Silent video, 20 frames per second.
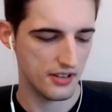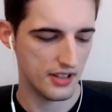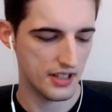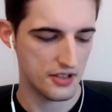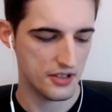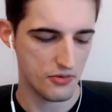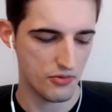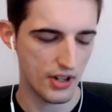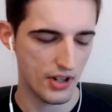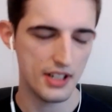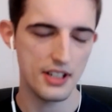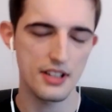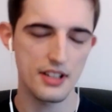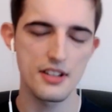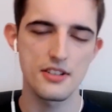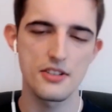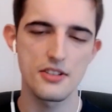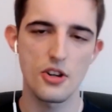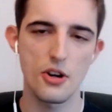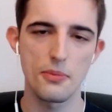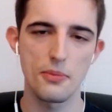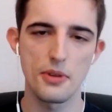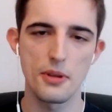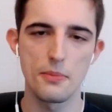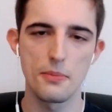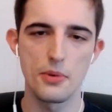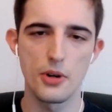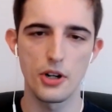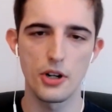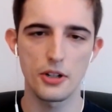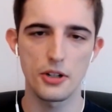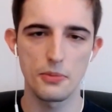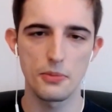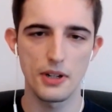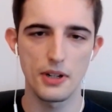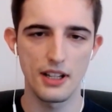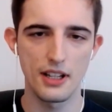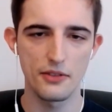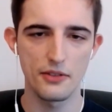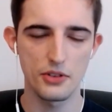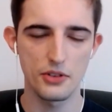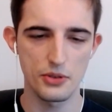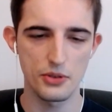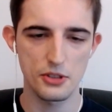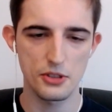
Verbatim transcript: this right at the top of the book, but I'd love you to